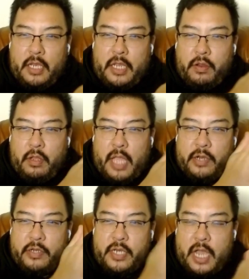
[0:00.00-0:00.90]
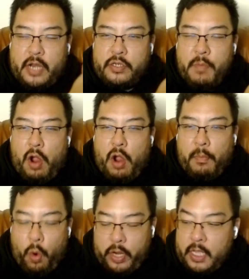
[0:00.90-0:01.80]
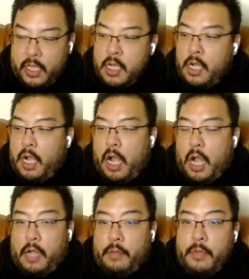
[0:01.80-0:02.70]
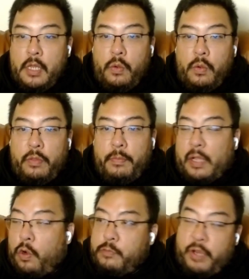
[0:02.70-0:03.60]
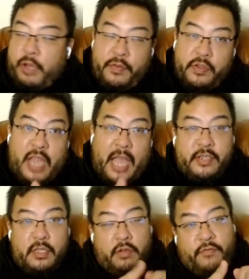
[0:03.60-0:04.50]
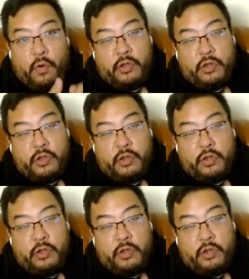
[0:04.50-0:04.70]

either later tonight or tomorrow morning. With my course preview, stats to look for,